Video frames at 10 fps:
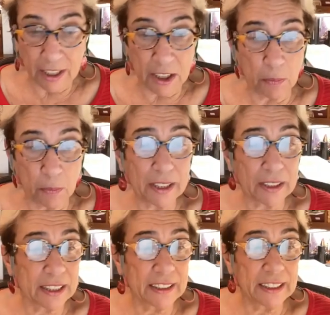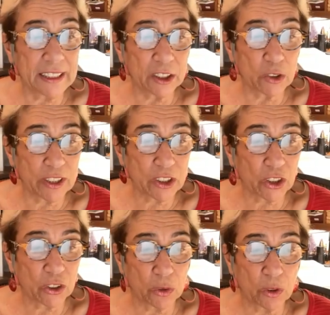depicting Lena's
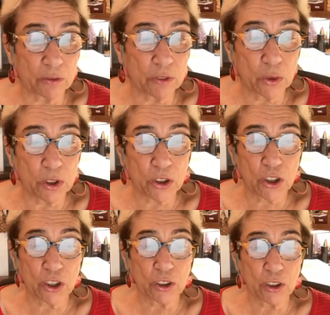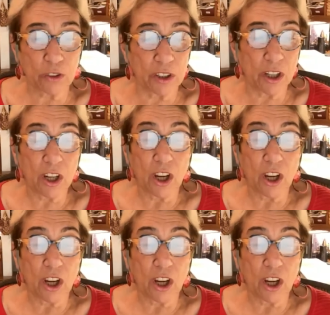rescue of Jewish children